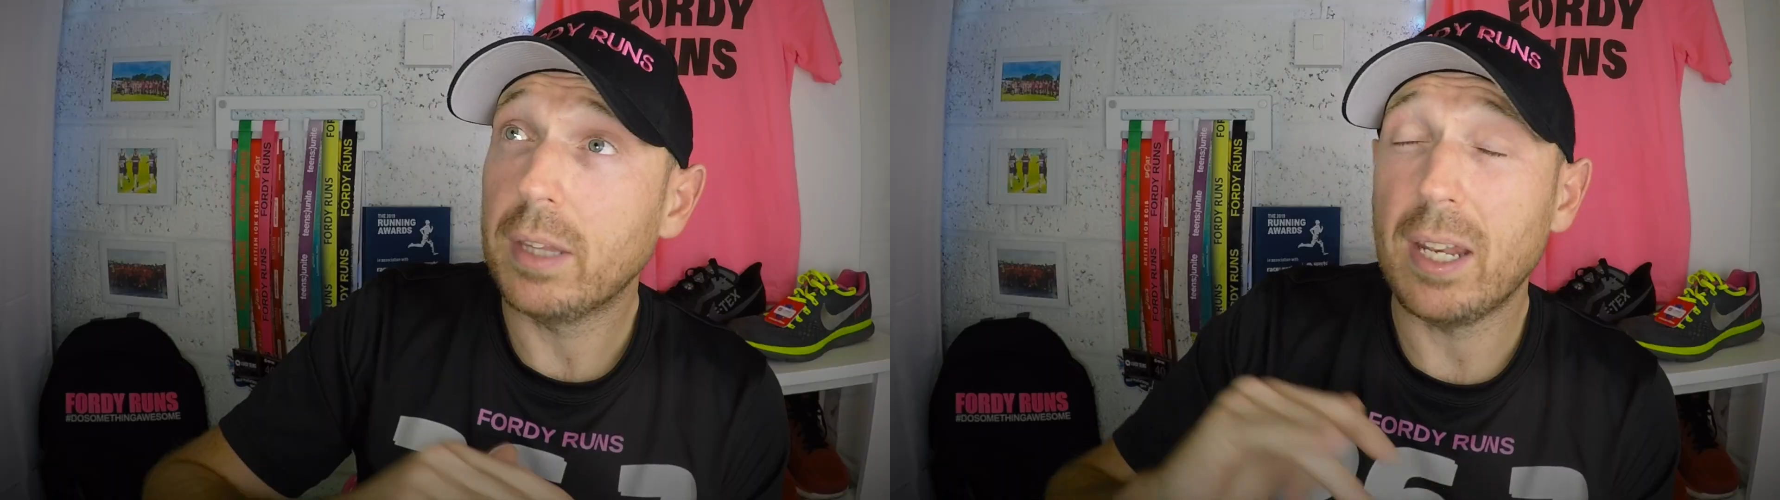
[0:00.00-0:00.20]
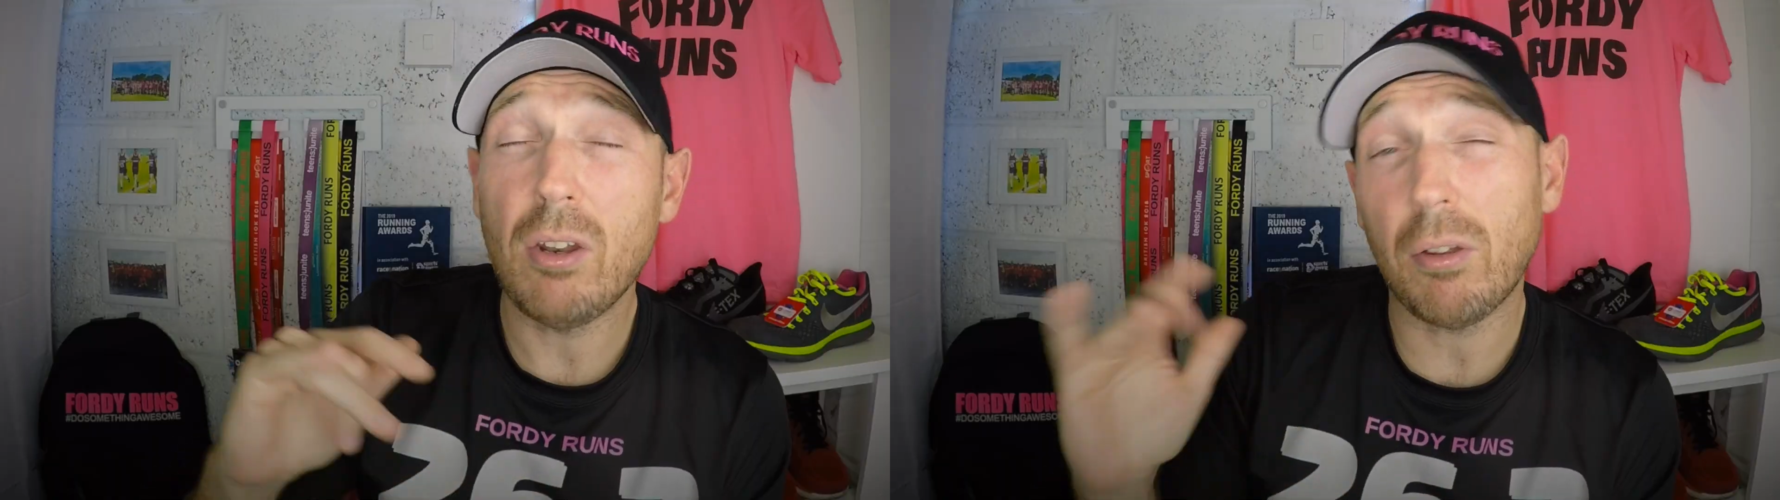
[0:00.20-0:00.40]

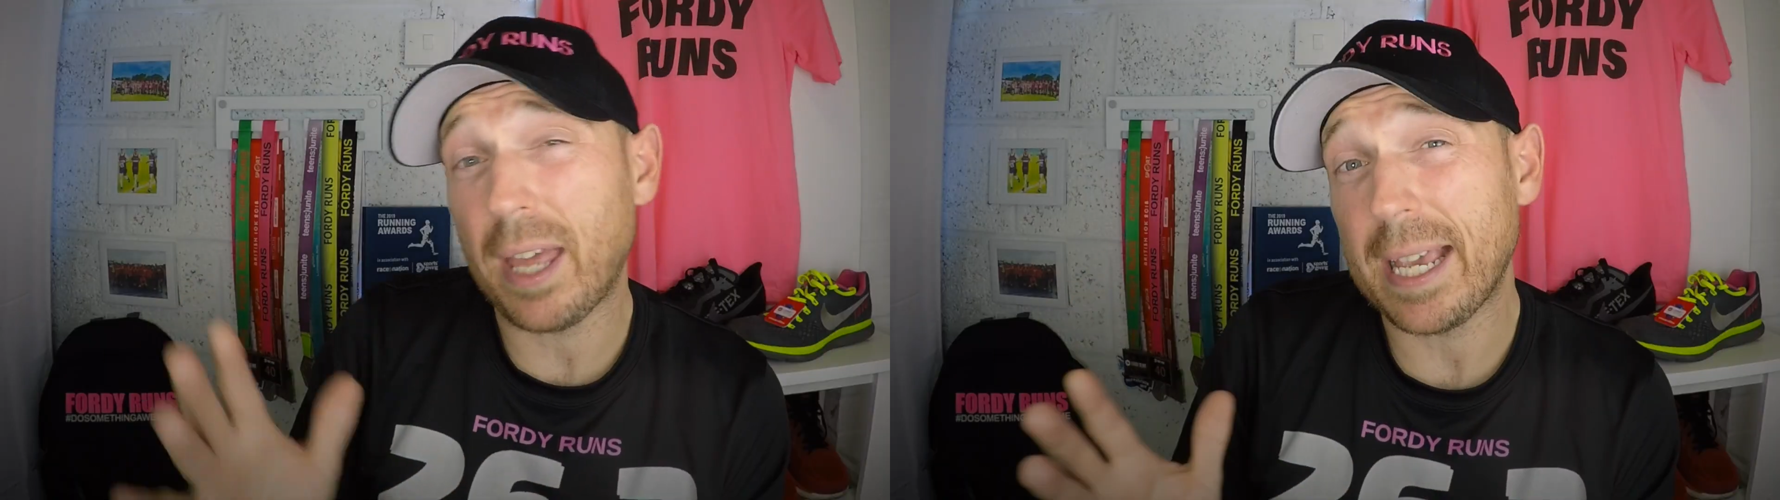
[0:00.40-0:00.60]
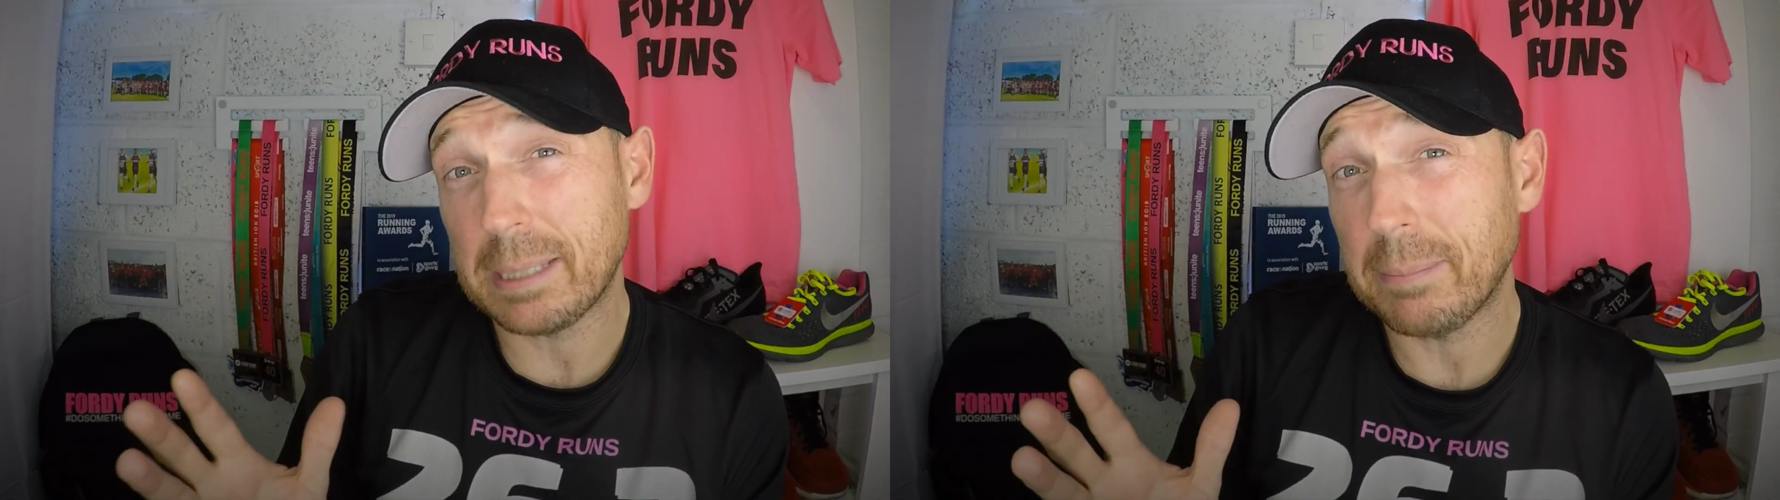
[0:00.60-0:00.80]
They're not
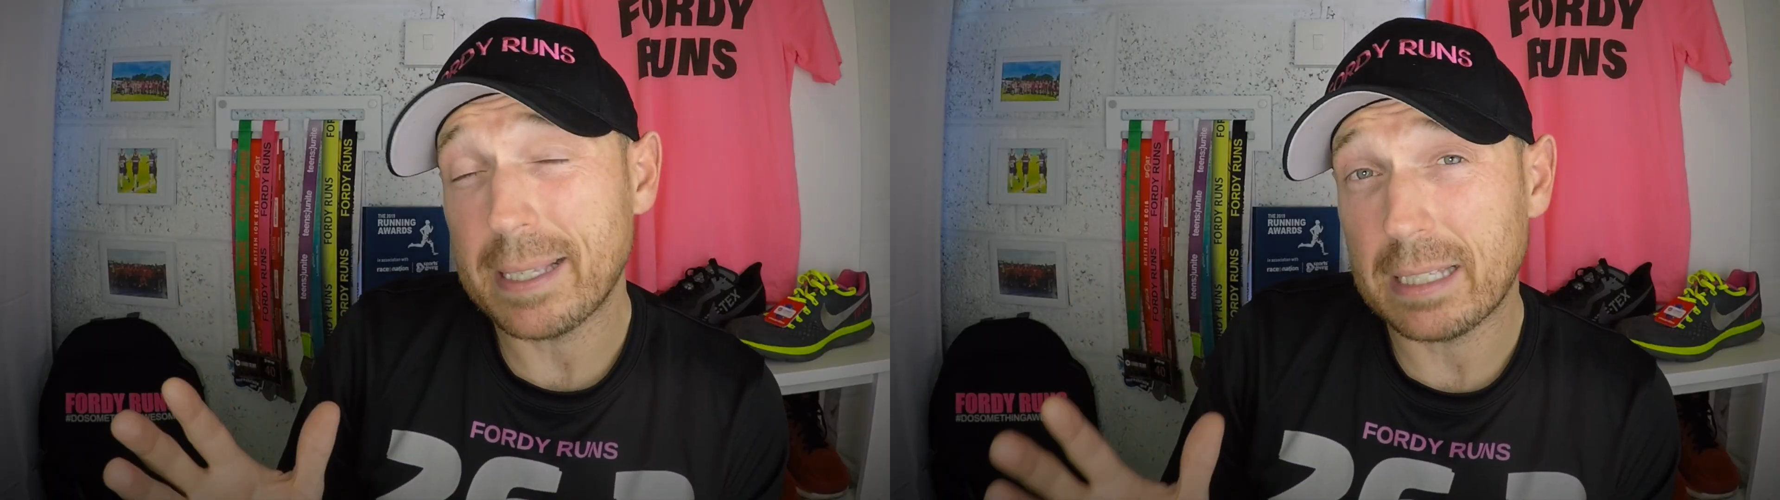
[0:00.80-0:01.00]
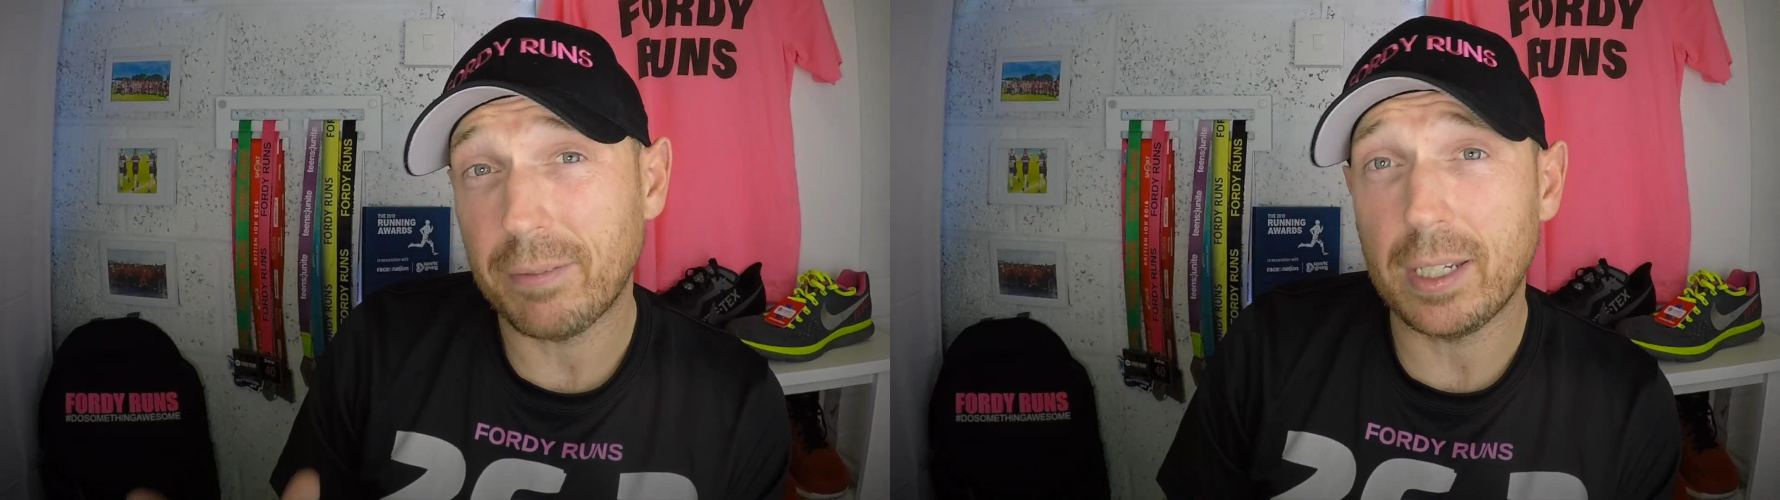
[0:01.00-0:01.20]
that
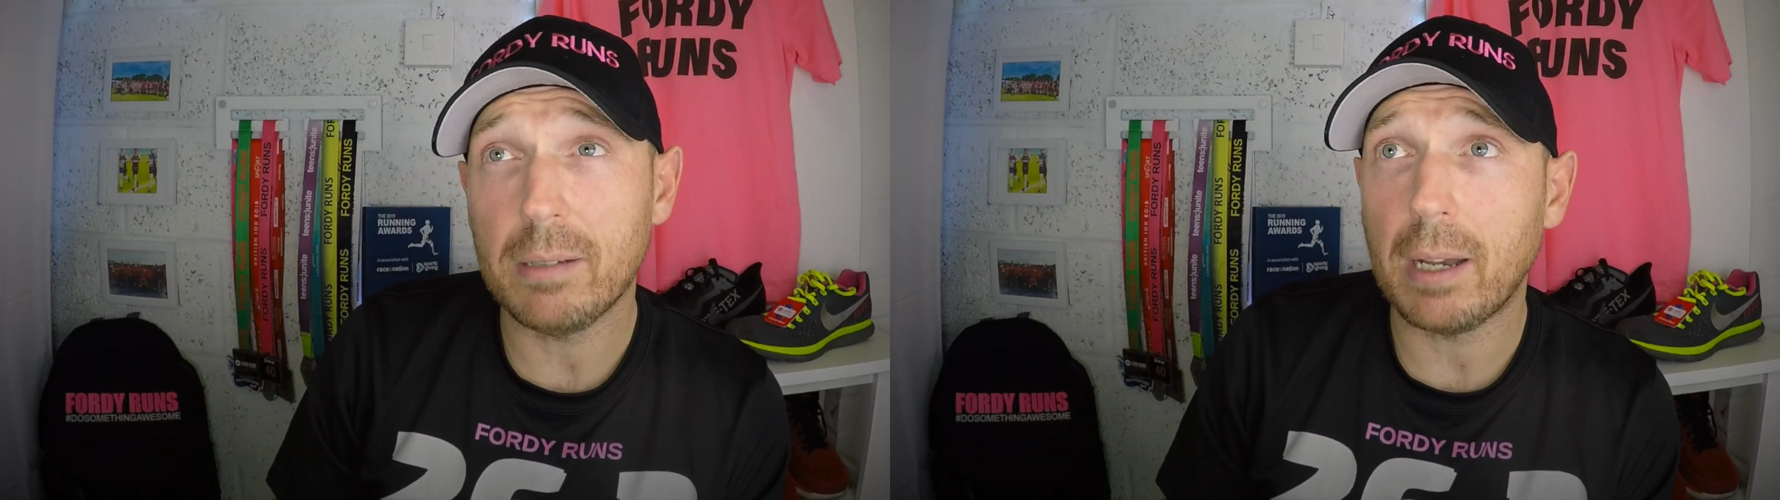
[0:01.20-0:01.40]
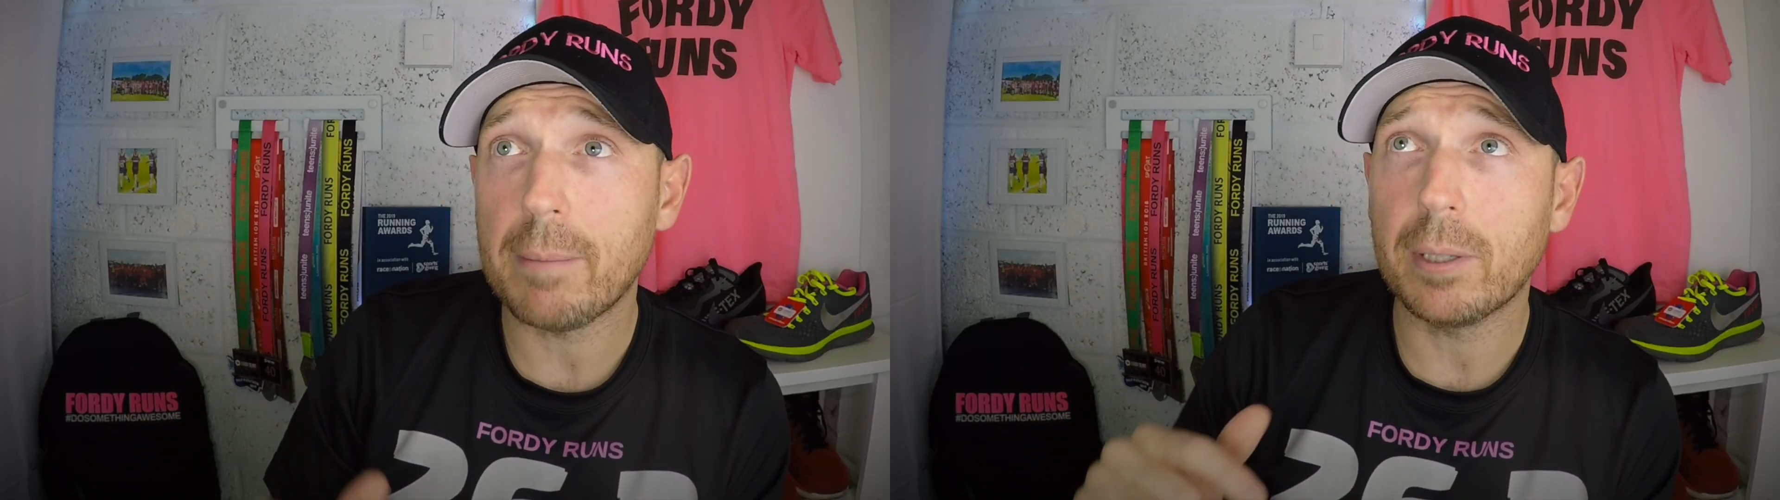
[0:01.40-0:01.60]
expensive
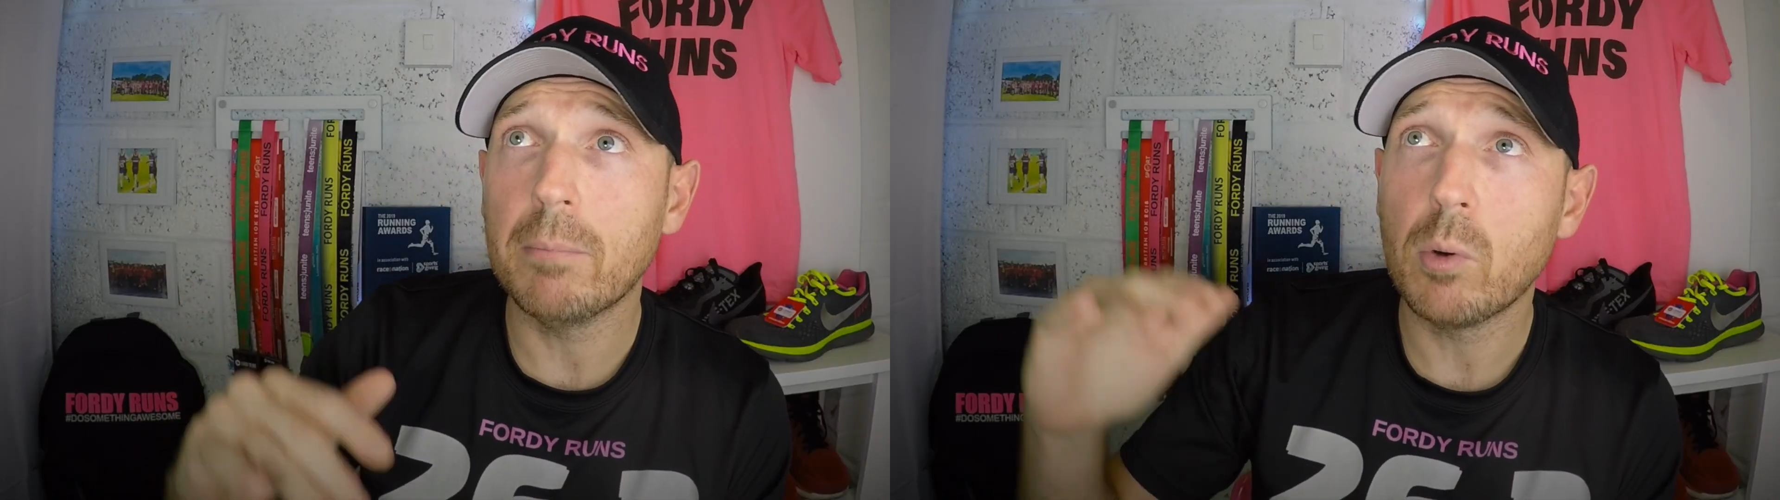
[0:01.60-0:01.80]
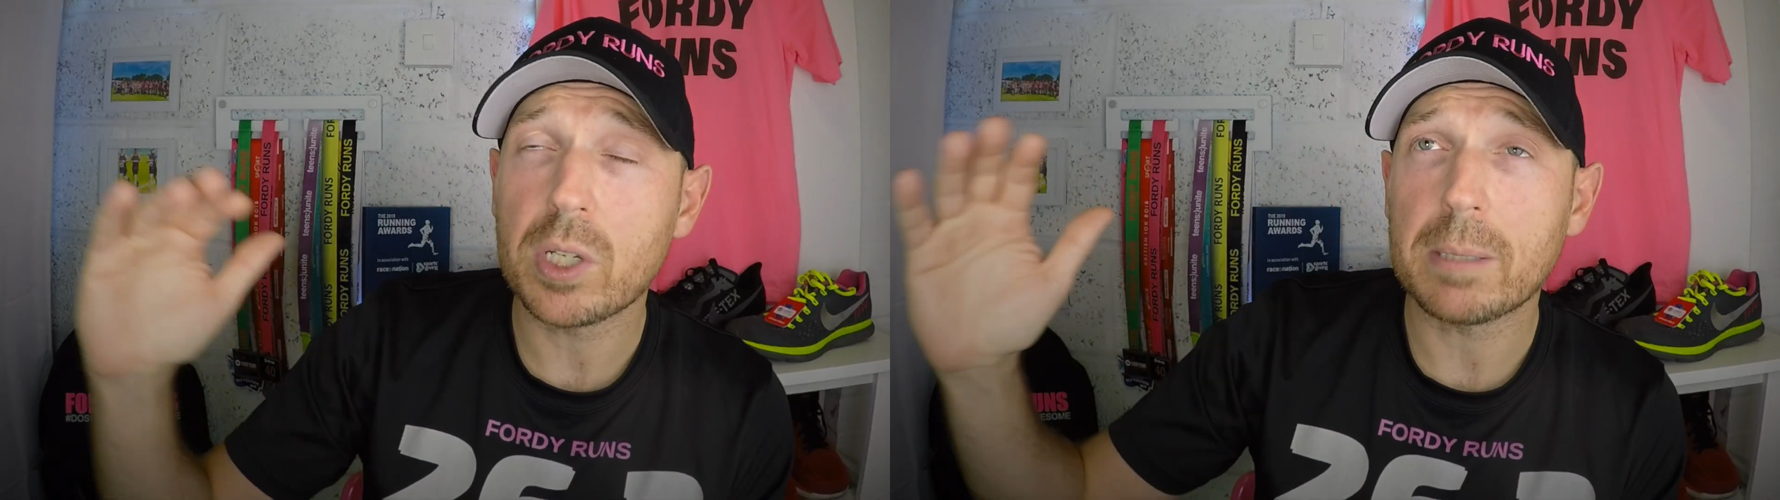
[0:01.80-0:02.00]
anyway, but the more,